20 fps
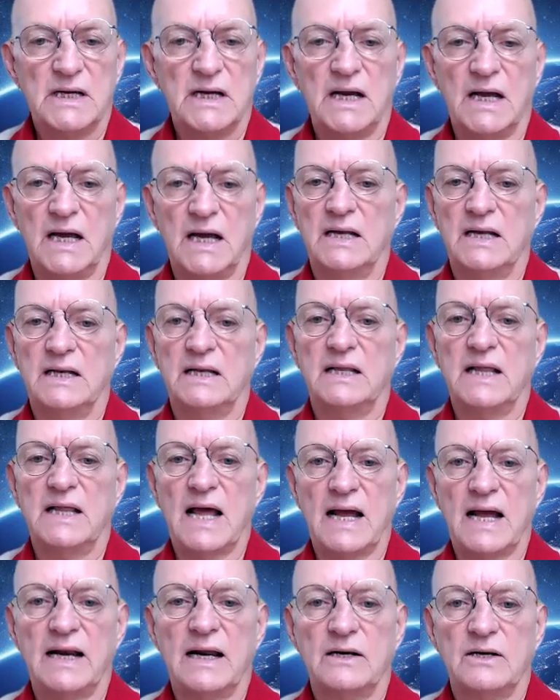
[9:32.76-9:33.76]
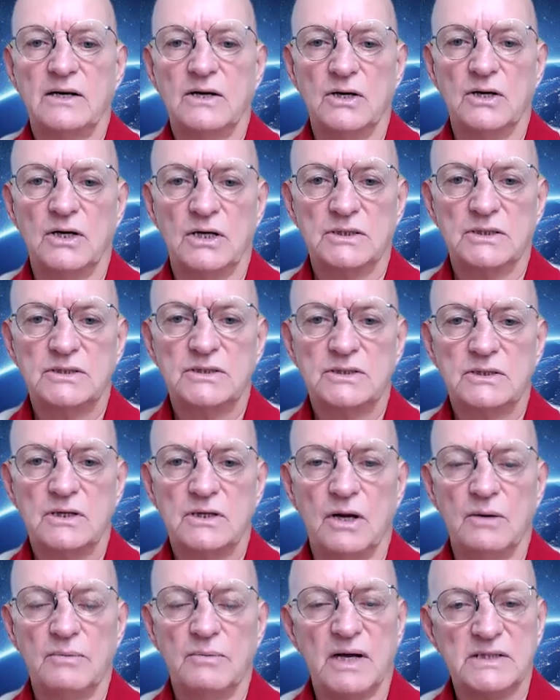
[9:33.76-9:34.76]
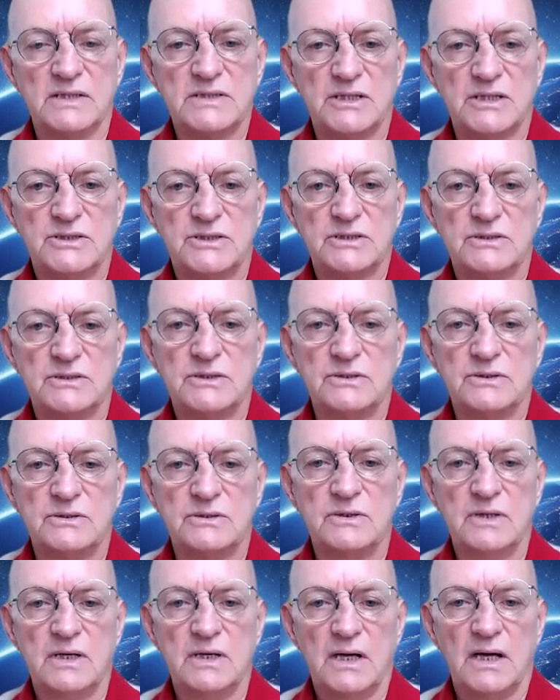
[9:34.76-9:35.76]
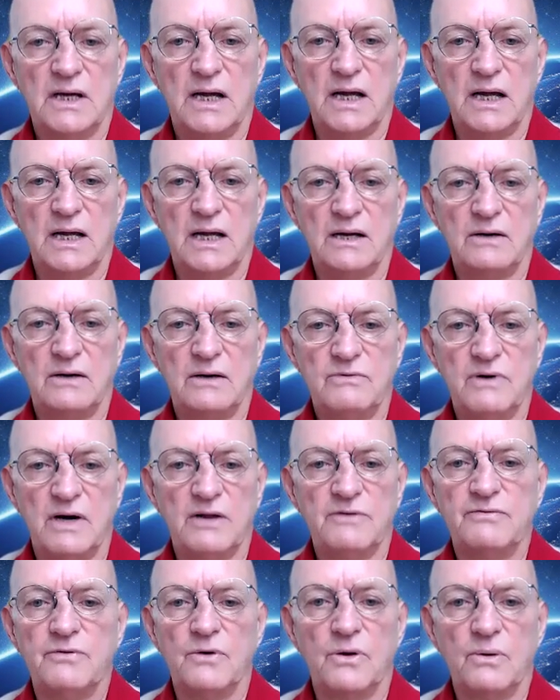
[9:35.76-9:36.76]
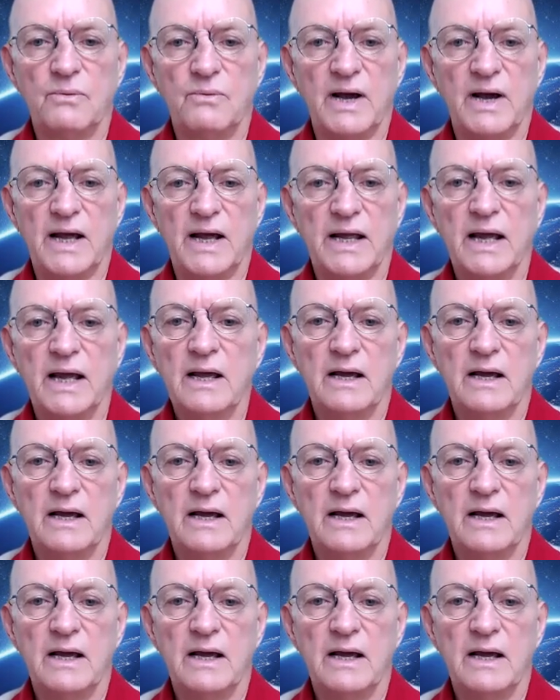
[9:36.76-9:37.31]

And that caused globalization to really fall away.